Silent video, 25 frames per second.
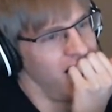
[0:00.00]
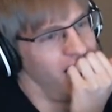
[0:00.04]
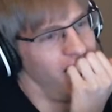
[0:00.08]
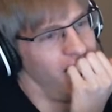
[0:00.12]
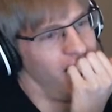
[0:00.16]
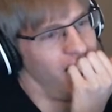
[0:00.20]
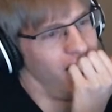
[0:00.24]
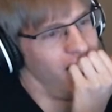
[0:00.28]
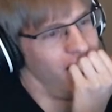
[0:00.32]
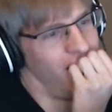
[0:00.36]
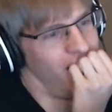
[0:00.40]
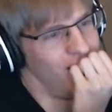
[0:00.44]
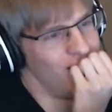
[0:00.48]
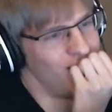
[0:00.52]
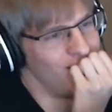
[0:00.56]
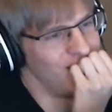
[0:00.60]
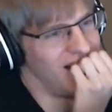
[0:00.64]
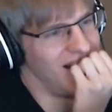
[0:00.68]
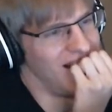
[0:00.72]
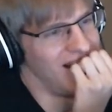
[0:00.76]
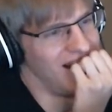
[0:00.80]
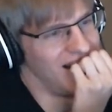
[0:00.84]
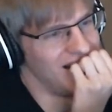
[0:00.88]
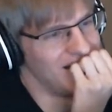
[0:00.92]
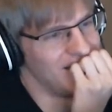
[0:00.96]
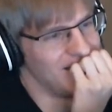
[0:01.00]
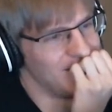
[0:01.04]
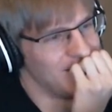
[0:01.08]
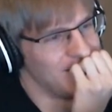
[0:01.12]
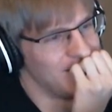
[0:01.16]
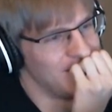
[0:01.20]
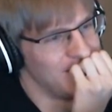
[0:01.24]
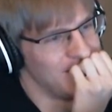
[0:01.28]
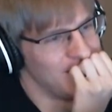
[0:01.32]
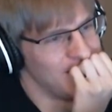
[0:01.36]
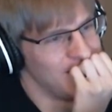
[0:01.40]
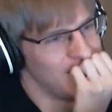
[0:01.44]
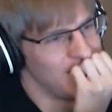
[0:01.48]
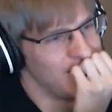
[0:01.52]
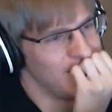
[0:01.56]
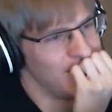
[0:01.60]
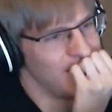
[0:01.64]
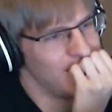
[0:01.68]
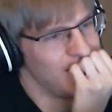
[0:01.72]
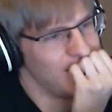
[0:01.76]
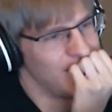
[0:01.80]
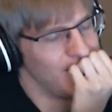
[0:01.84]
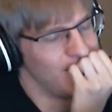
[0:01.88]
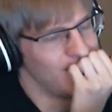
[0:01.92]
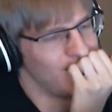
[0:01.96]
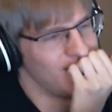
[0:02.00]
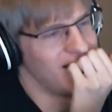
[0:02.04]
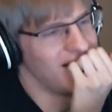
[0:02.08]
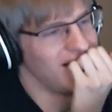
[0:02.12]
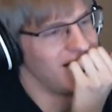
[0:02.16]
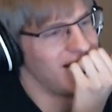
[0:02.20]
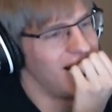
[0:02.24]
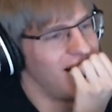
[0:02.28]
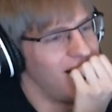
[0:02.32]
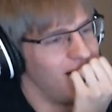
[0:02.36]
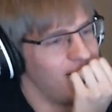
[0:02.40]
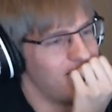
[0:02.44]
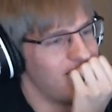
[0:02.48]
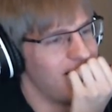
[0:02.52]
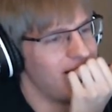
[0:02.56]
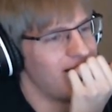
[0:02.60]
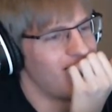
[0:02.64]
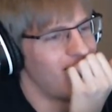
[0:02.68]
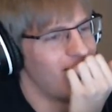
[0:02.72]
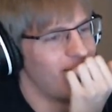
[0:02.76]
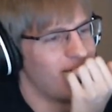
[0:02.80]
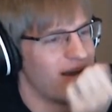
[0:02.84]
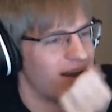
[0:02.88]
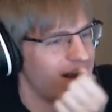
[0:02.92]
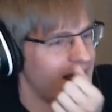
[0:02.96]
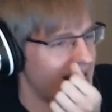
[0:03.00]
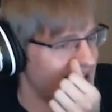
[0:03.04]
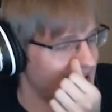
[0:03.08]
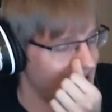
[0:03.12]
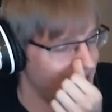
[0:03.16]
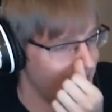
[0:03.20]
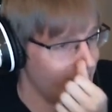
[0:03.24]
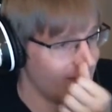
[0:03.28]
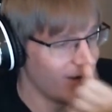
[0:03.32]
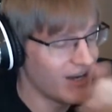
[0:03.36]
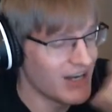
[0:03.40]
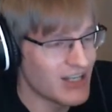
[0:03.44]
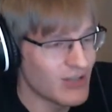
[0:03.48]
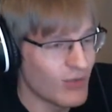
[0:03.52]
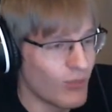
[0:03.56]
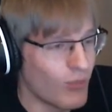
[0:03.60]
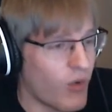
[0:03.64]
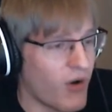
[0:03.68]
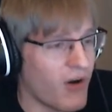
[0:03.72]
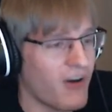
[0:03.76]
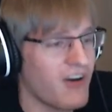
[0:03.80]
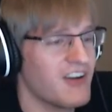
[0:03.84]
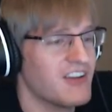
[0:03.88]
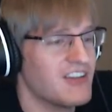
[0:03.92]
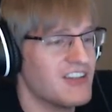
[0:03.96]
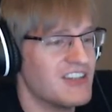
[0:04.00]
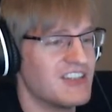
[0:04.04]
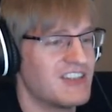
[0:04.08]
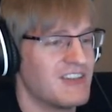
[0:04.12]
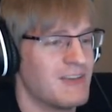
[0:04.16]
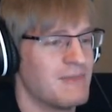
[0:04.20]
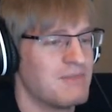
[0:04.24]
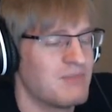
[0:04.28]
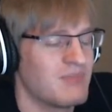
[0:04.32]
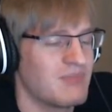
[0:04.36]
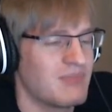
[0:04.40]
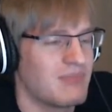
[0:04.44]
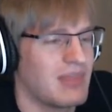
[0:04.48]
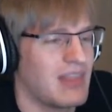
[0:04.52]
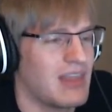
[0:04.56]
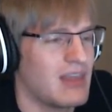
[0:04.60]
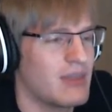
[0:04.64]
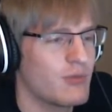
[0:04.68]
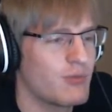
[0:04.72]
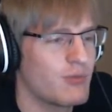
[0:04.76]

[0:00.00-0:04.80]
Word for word: Oh, man. Oh man, oh man, oh man. I can't even put it into words. The